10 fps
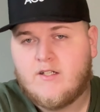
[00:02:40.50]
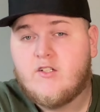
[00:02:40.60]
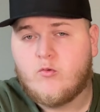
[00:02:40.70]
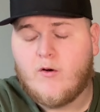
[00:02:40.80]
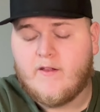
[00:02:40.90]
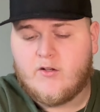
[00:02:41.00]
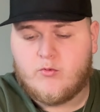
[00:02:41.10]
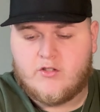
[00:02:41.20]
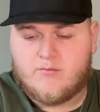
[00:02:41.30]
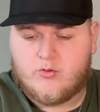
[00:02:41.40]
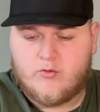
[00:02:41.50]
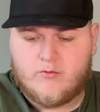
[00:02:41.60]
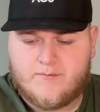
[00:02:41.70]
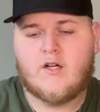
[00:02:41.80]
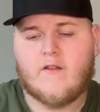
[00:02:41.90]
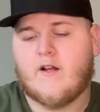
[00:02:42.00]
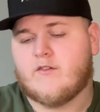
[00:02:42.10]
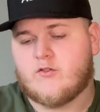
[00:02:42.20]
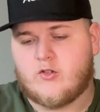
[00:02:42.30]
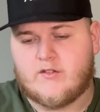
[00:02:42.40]
It's where they could really improve. And
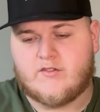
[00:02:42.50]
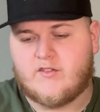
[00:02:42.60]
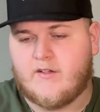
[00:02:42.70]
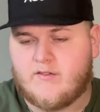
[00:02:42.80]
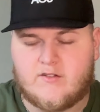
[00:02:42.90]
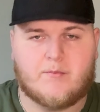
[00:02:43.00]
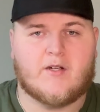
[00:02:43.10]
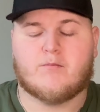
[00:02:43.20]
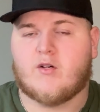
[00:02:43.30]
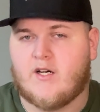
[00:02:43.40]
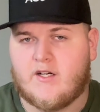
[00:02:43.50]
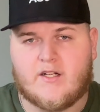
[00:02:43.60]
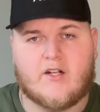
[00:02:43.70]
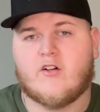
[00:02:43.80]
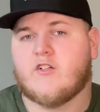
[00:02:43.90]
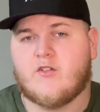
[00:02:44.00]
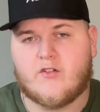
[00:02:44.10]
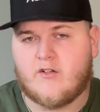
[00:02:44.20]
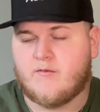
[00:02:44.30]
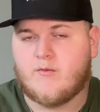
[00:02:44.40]
as for trust and safety, it's a big brand. I guarantee
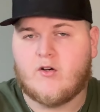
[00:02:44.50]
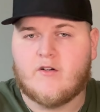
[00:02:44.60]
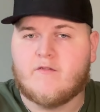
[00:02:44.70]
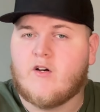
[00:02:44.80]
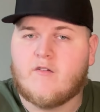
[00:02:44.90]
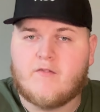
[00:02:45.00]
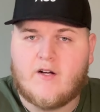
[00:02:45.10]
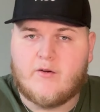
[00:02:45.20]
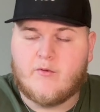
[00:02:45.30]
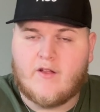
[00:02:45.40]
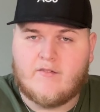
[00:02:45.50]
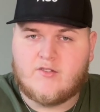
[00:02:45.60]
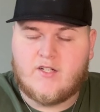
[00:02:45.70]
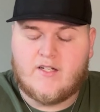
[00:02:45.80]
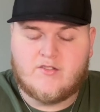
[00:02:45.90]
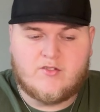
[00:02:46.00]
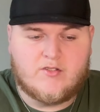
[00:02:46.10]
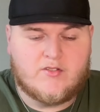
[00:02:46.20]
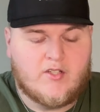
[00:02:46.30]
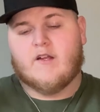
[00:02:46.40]
they're already verified with
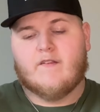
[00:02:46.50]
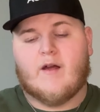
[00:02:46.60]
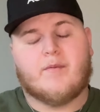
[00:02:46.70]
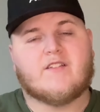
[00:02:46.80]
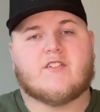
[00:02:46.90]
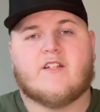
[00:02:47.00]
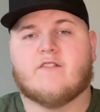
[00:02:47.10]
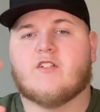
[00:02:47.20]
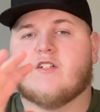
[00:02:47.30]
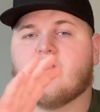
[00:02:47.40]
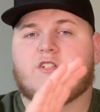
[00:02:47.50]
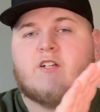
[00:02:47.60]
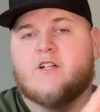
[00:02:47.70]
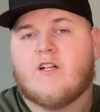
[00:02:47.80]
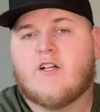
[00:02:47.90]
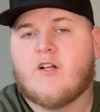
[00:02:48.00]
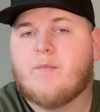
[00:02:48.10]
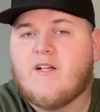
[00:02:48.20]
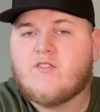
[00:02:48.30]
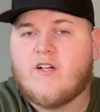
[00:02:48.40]
advertisers. That basically gives us a good
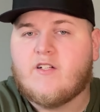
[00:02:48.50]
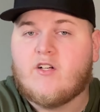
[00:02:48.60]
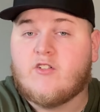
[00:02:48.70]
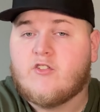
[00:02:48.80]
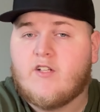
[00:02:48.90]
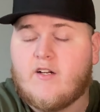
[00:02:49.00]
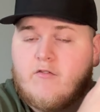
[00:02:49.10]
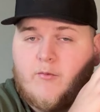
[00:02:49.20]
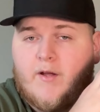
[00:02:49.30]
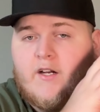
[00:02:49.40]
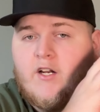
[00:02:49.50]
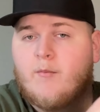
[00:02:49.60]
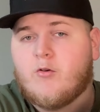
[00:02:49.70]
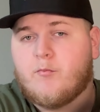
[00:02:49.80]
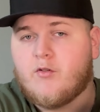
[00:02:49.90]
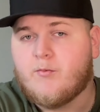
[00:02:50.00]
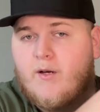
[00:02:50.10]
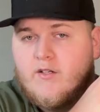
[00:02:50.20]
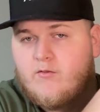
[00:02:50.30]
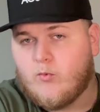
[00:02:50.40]
baseline to understand from a number
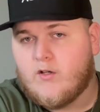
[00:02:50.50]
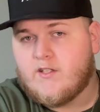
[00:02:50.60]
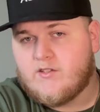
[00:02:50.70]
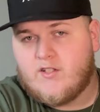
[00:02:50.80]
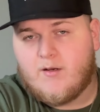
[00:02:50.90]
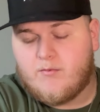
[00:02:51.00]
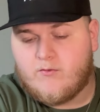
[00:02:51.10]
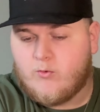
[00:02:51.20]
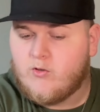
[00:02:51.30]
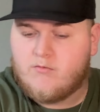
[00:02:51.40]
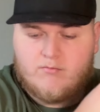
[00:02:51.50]
perspective where they sat before.